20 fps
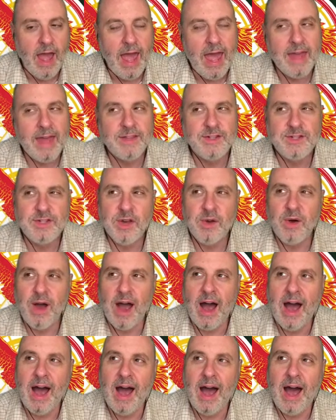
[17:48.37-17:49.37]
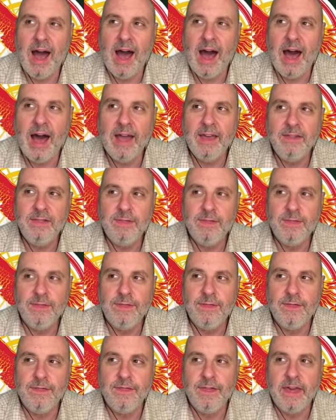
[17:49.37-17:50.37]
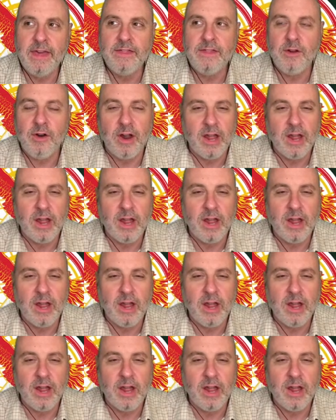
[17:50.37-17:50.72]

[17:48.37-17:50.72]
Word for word: And so I think there